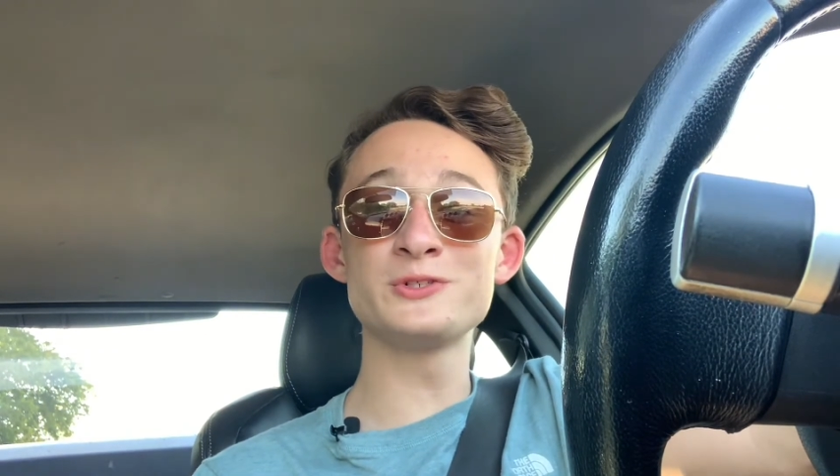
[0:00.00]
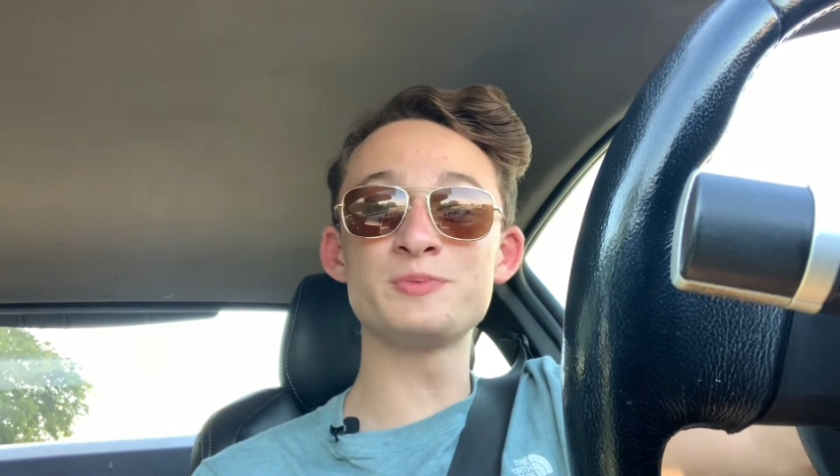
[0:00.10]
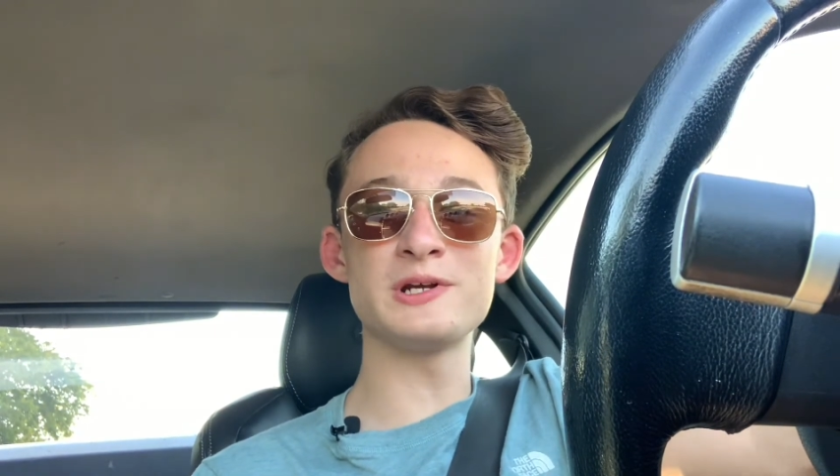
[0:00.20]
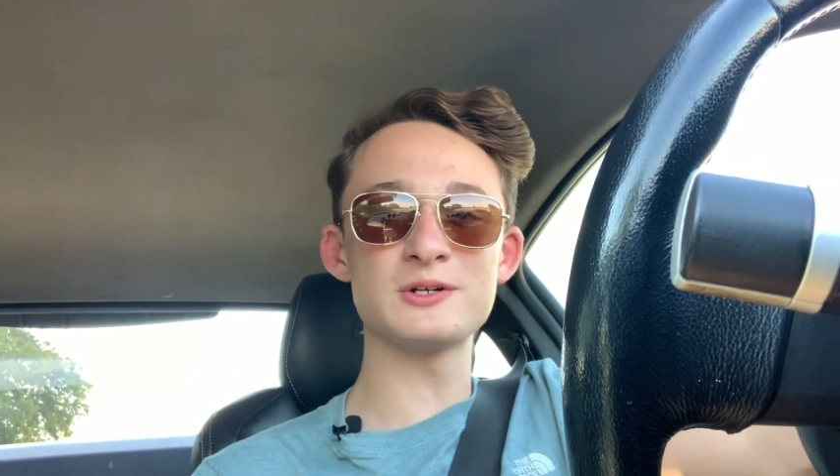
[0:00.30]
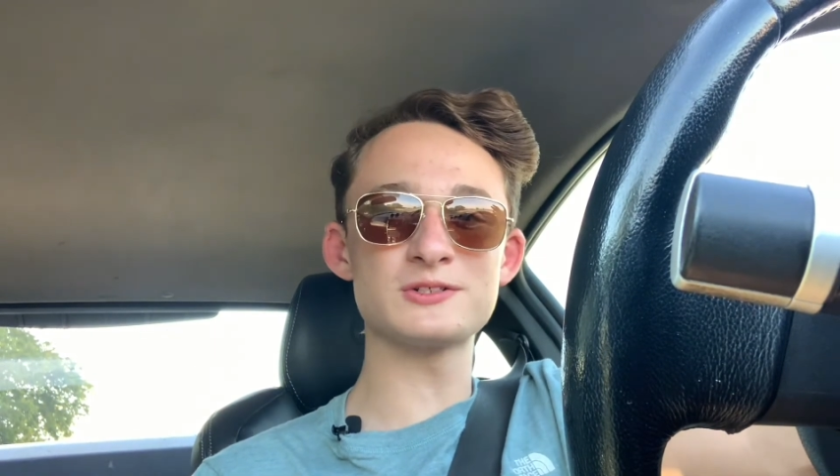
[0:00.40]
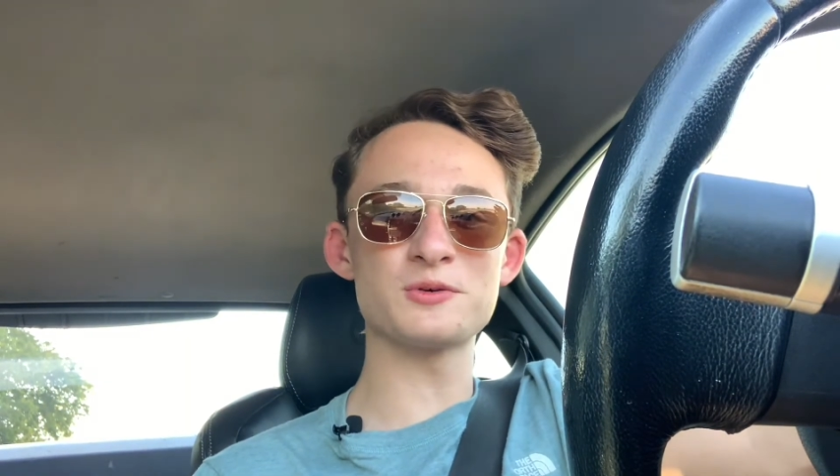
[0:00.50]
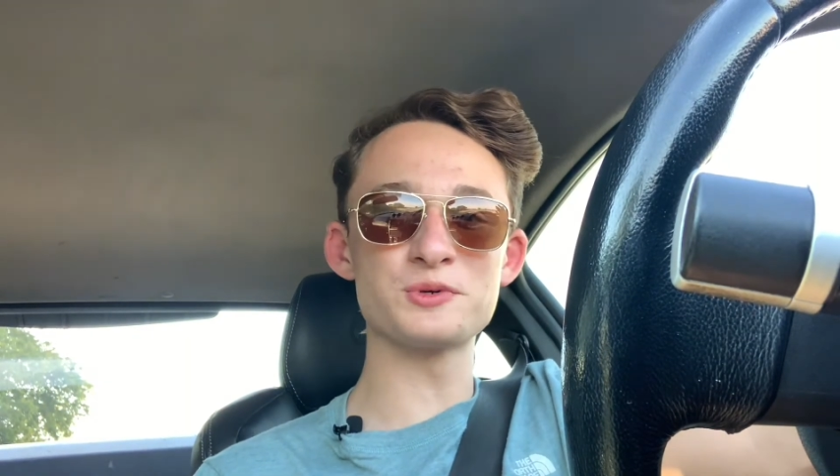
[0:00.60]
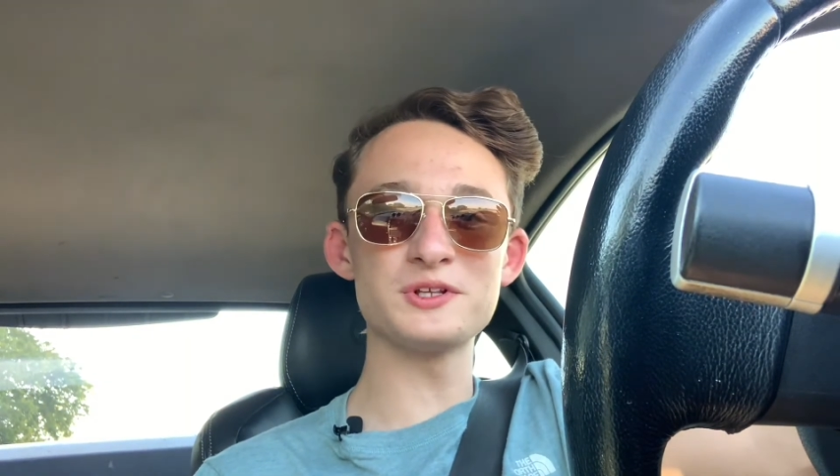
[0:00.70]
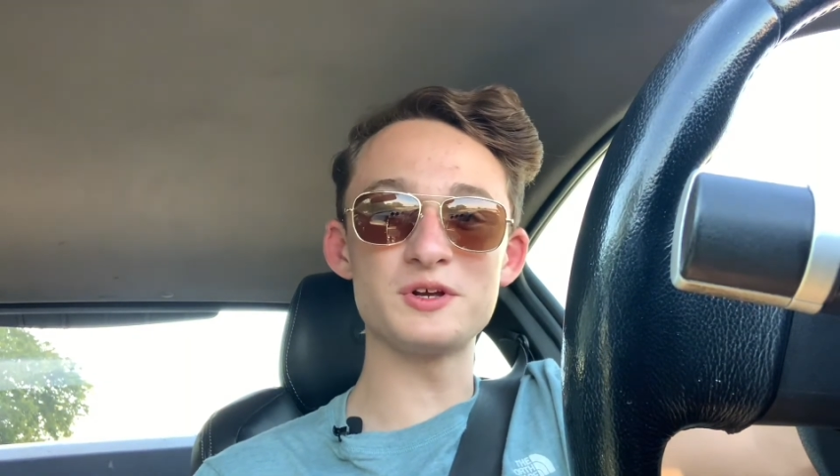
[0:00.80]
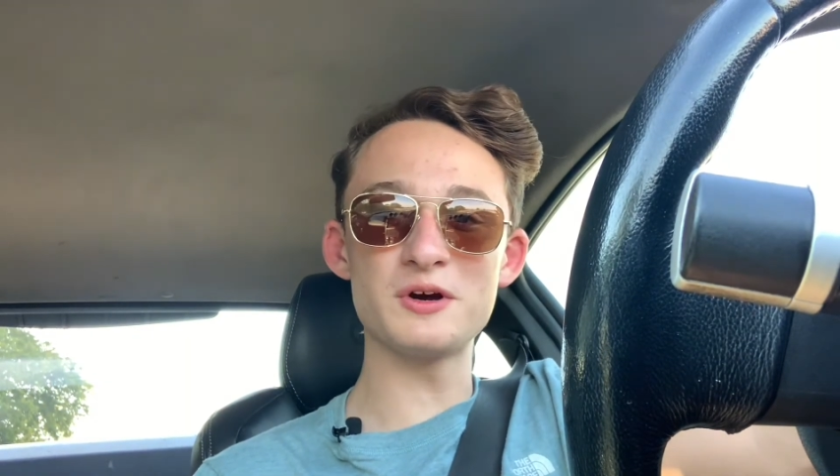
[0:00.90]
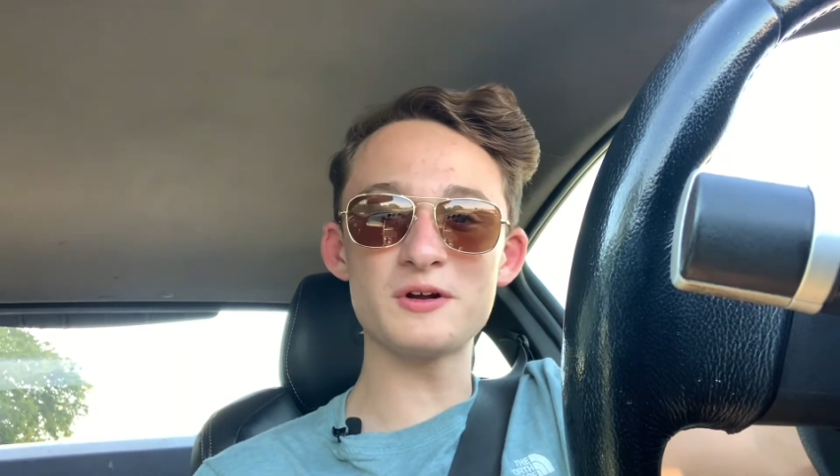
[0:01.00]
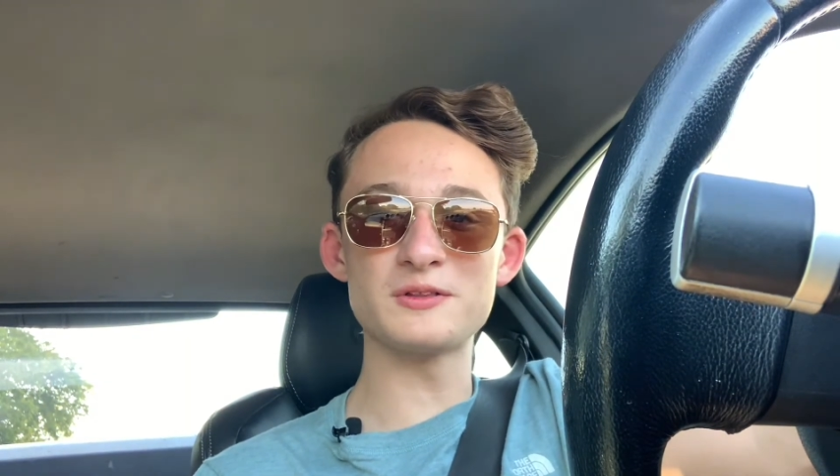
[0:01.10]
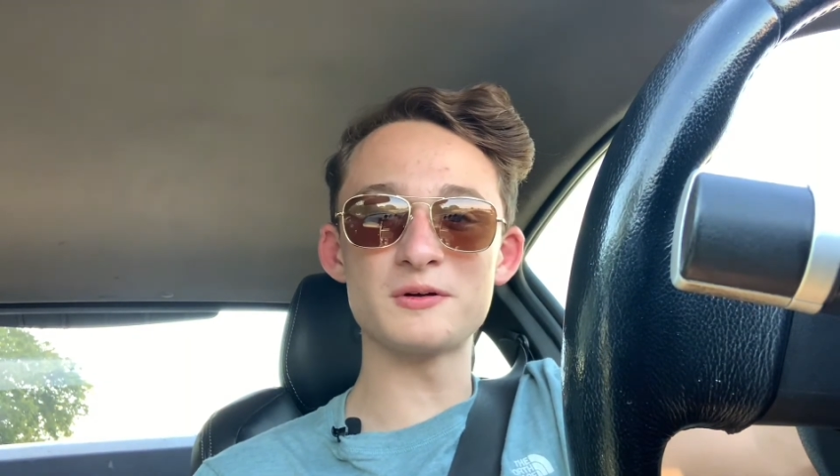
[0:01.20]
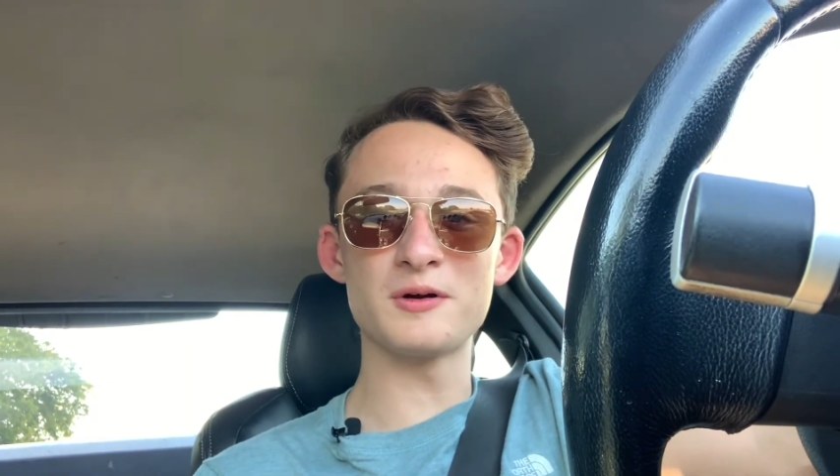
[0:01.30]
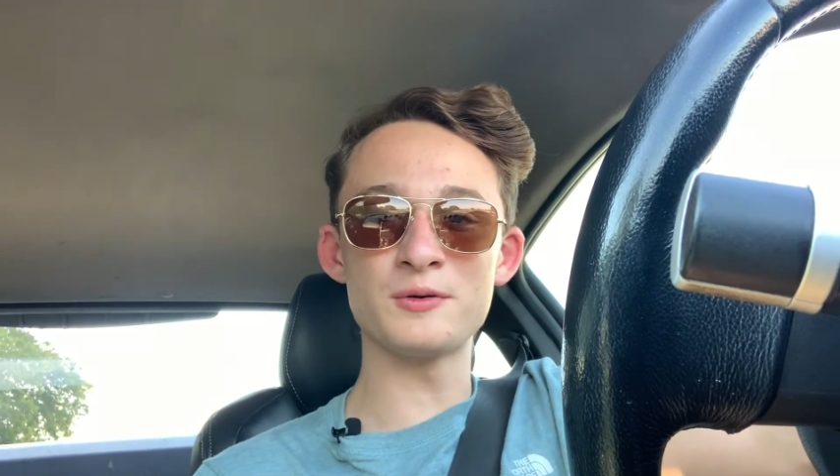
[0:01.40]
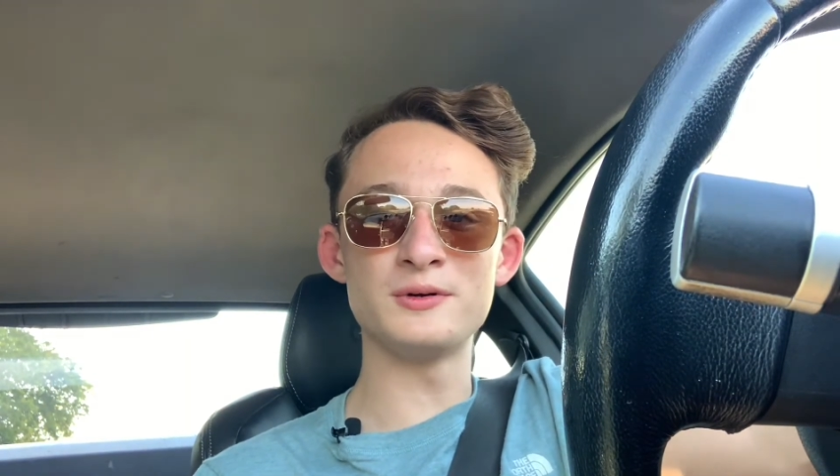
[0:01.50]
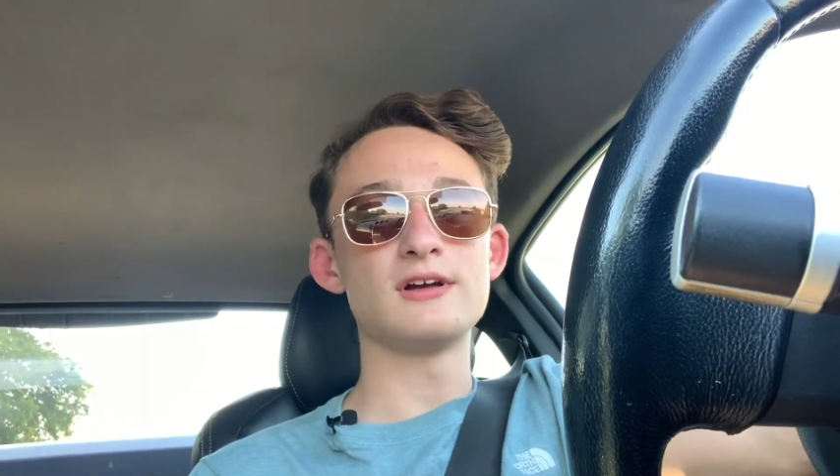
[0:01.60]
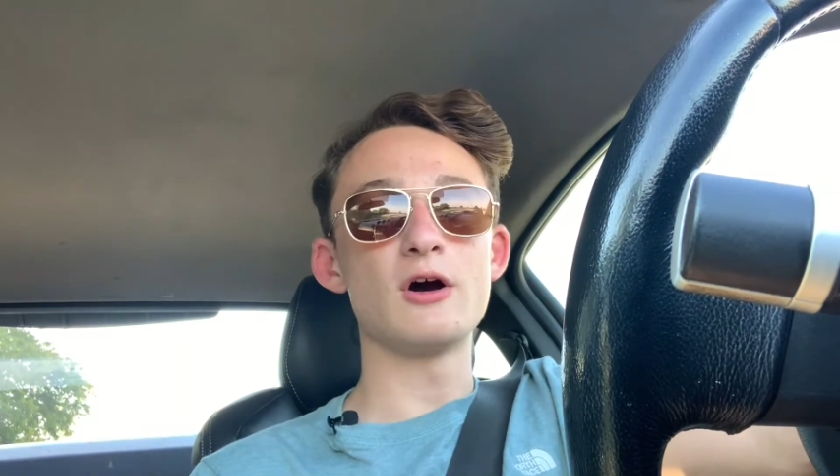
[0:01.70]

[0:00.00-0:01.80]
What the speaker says: speakers are really good on their own.